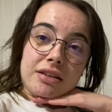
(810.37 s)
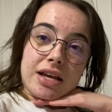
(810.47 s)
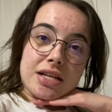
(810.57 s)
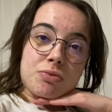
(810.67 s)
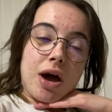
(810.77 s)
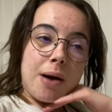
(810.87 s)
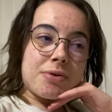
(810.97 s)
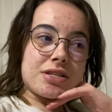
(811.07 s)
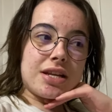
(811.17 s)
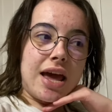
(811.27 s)
That's what
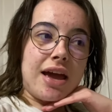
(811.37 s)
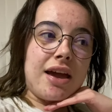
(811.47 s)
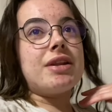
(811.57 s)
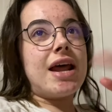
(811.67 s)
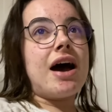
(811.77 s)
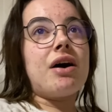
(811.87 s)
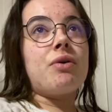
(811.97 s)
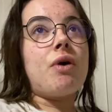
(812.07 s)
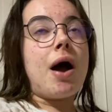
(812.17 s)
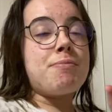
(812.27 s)
happened today.
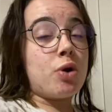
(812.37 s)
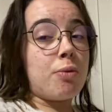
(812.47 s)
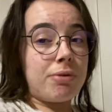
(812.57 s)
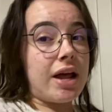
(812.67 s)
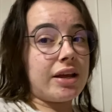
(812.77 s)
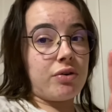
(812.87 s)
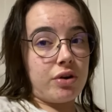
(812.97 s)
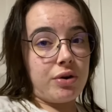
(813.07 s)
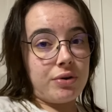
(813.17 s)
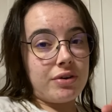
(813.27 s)
Now I'm not planning on
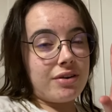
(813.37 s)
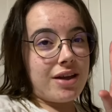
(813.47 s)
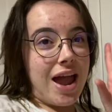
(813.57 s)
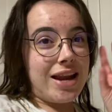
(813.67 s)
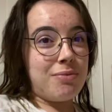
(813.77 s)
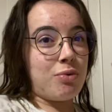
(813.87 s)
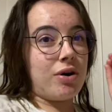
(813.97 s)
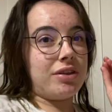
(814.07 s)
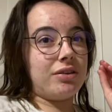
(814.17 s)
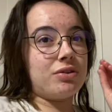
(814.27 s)
going anymore.
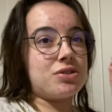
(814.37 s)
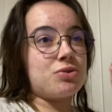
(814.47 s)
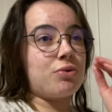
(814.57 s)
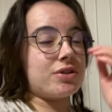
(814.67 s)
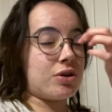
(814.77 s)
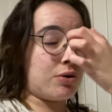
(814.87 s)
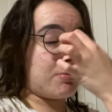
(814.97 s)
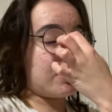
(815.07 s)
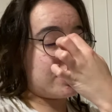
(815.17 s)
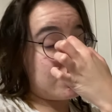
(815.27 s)
I think the store is
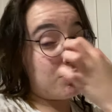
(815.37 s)
open until